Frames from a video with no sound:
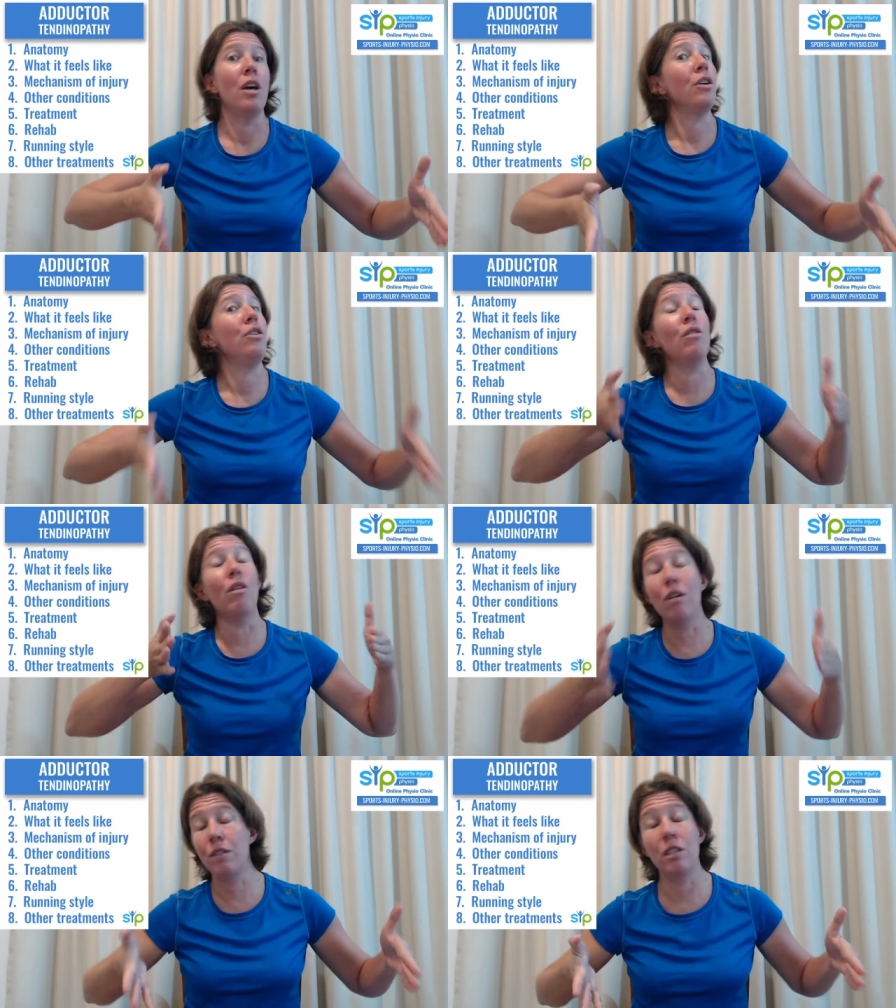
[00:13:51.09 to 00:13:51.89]
you
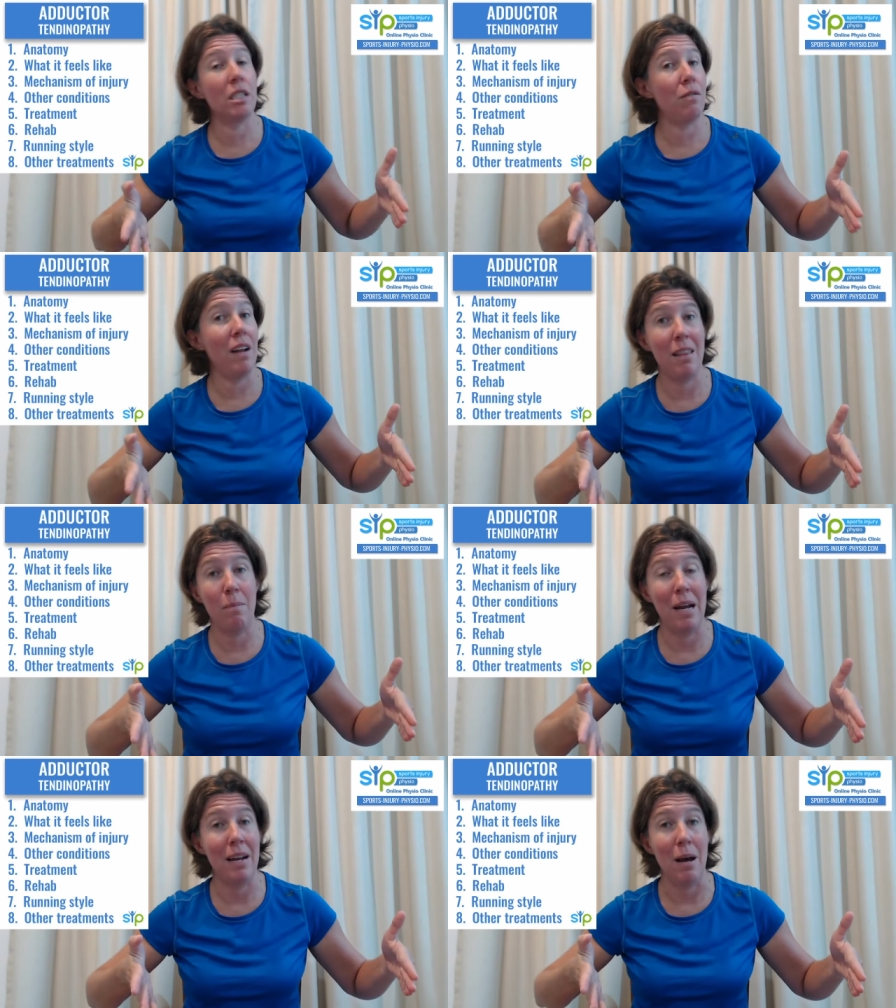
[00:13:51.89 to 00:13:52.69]
often just flare the
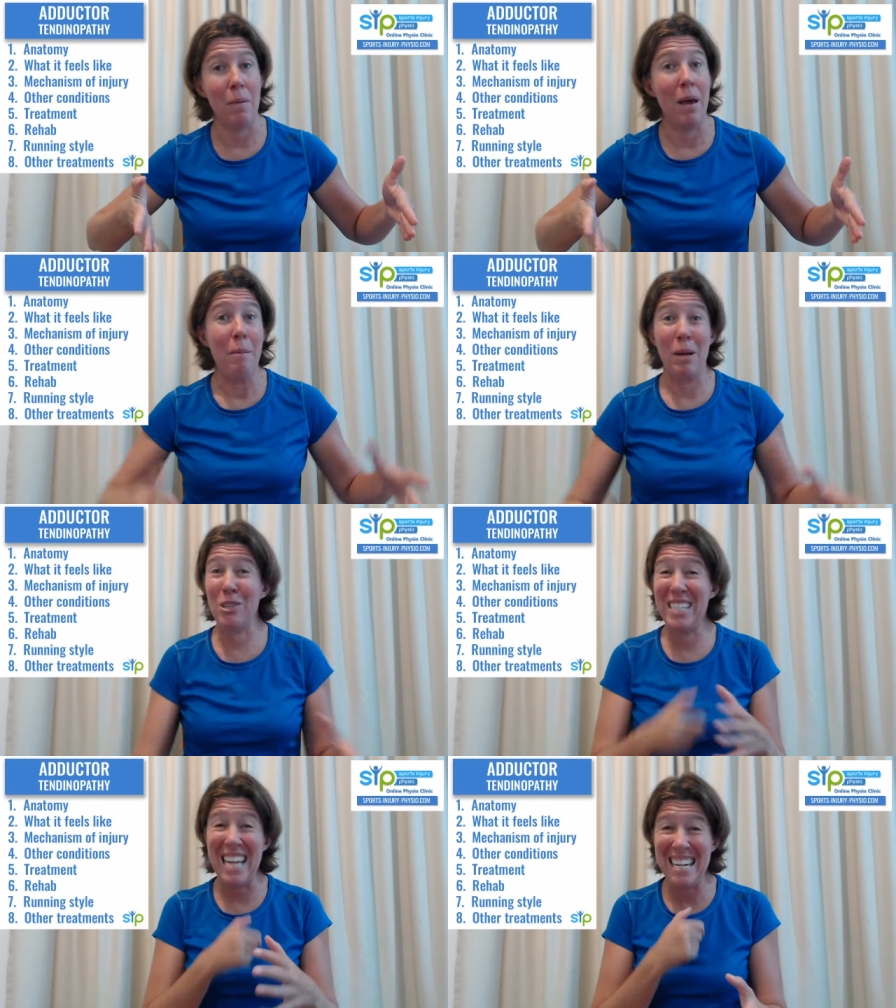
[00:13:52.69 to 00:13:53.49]
pain up because
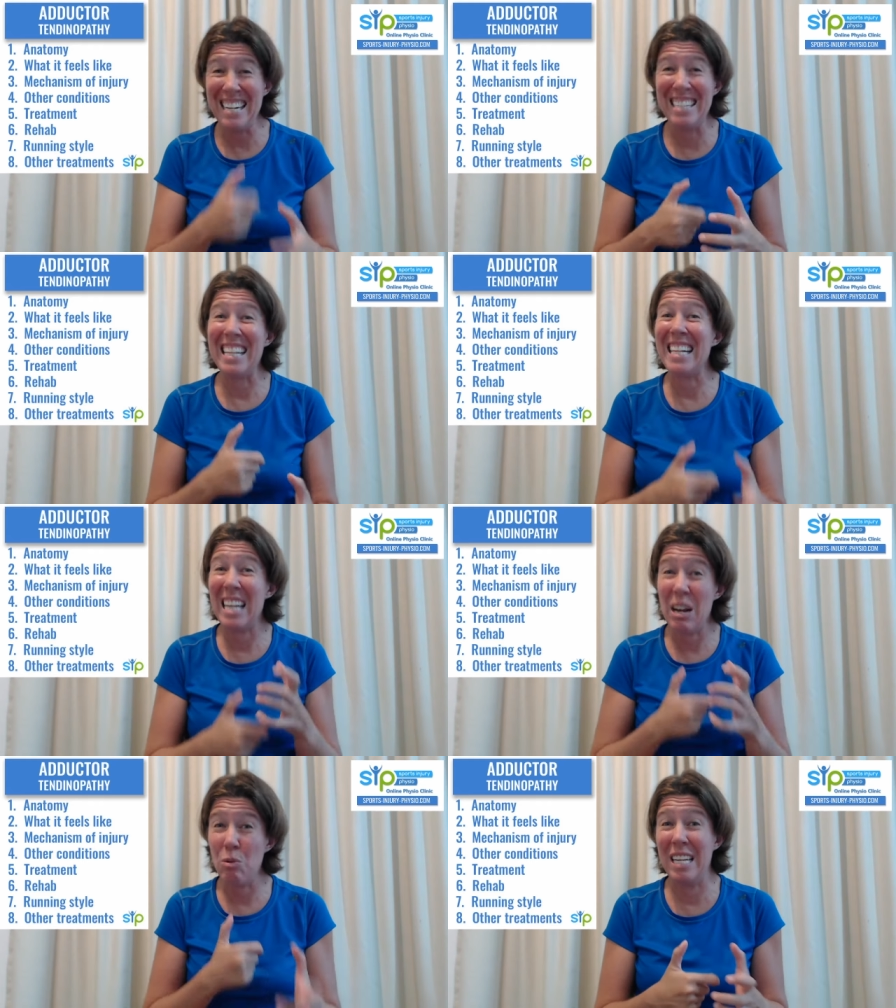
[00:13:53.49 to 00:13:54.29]
tendons that's
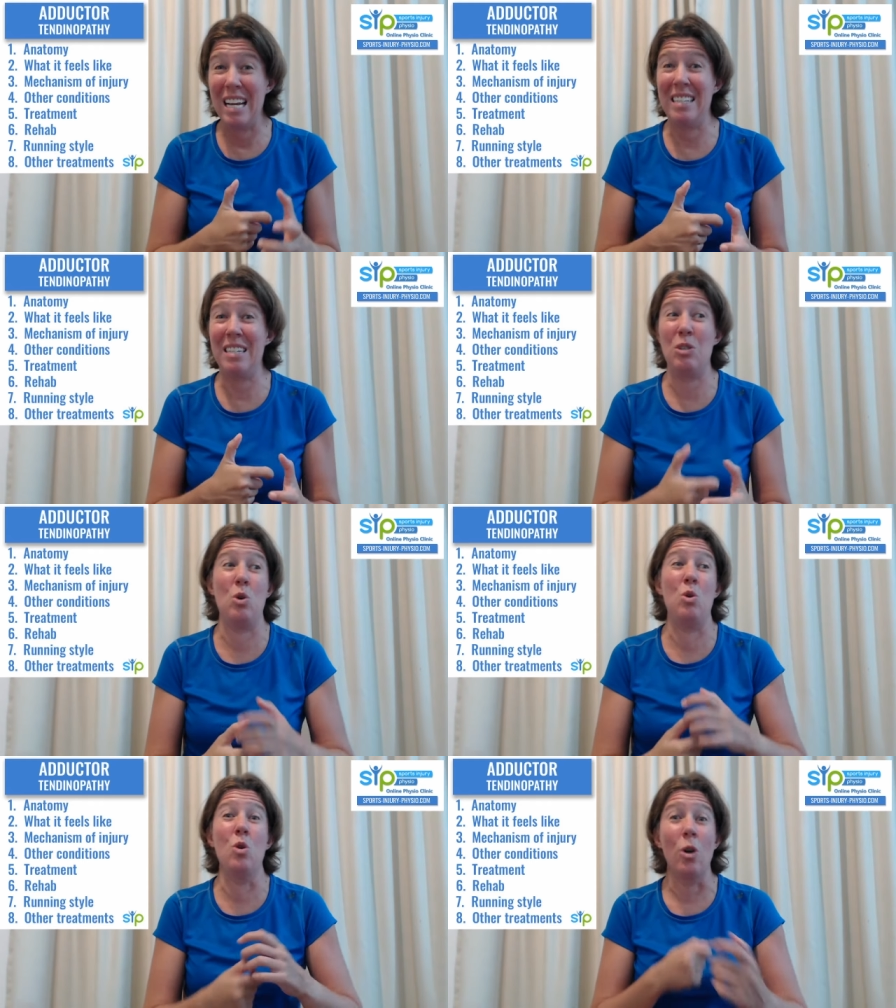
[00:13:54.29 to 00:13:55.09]
irritated do
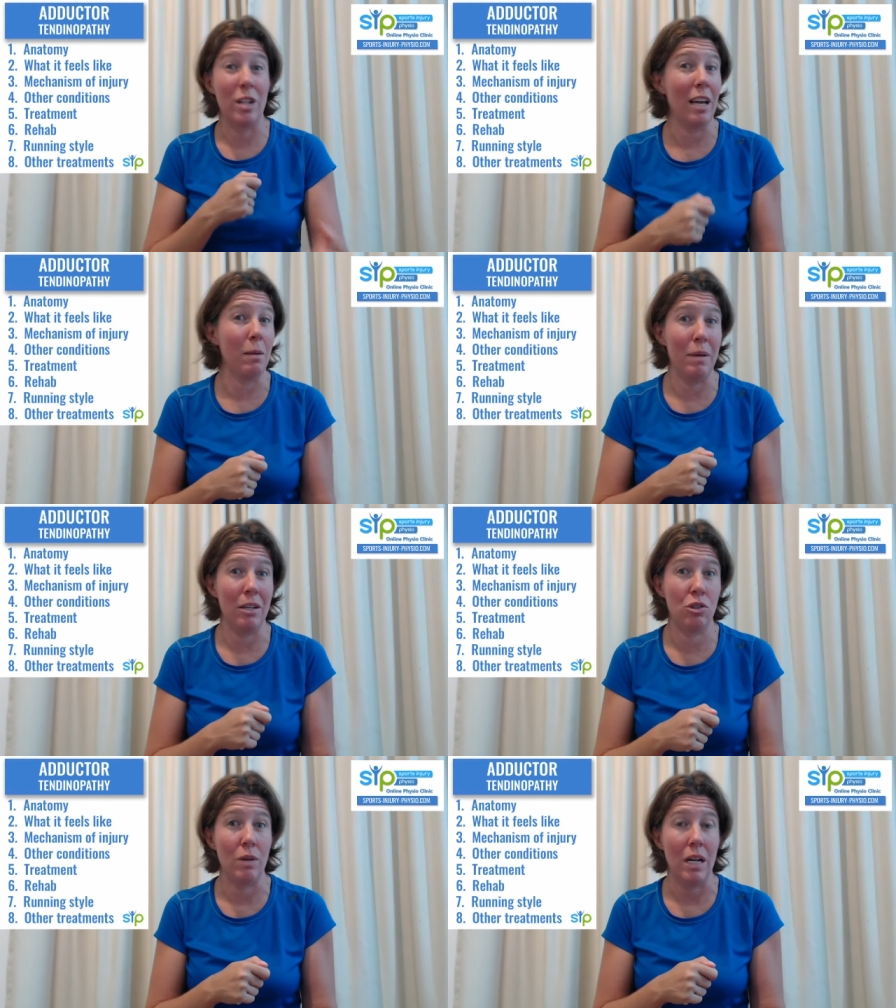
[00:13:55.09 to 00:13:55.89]
not like being
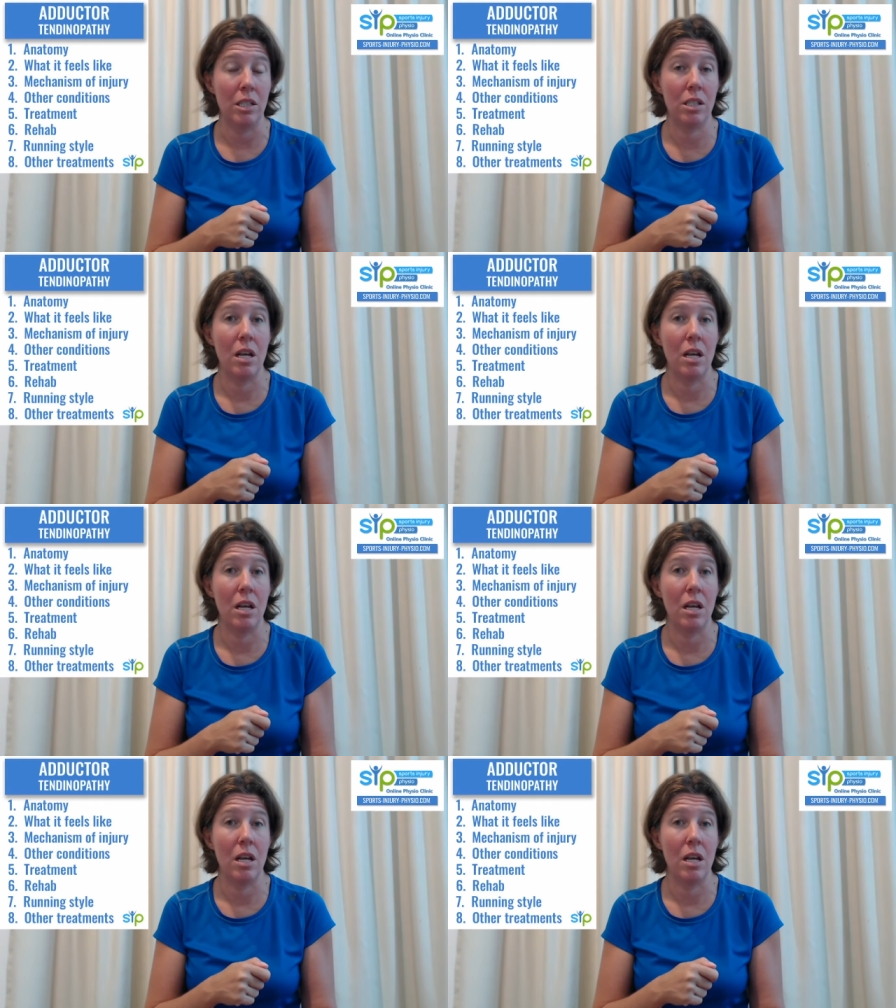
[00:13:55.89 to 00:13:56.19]
stretched.